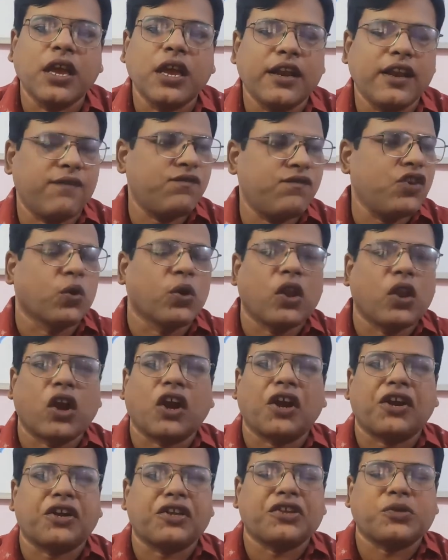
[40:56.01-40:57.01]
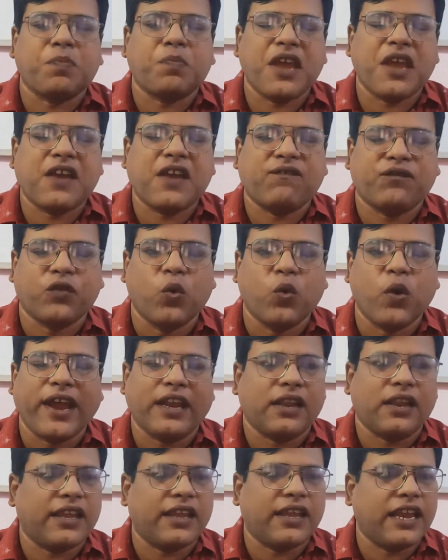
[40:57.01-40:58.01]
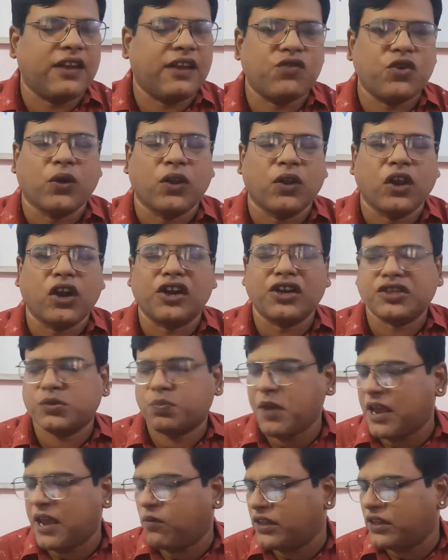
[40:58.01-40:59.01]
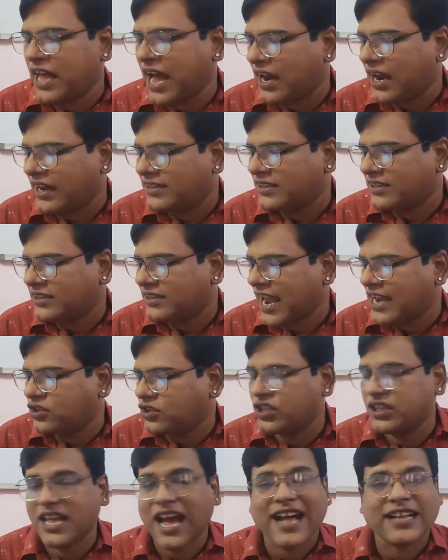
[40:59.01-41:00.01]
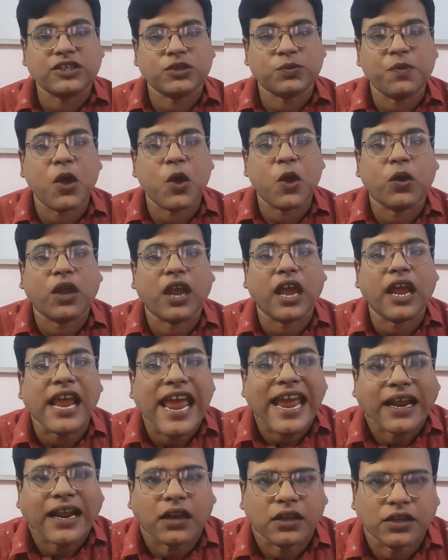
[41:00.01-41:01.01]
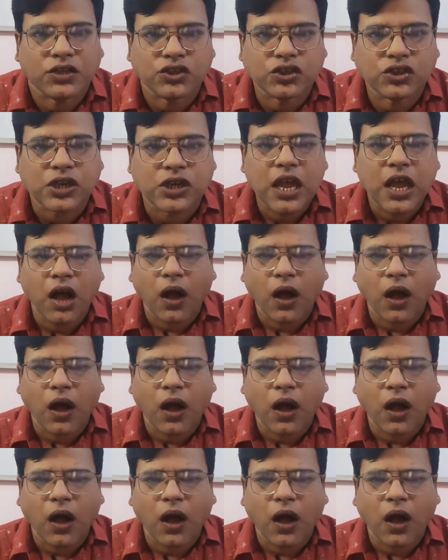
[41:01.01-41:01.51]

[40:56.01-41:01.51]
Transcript: And if you learn to speak fluently and if you learn to speak without hesitation, that's spoken English.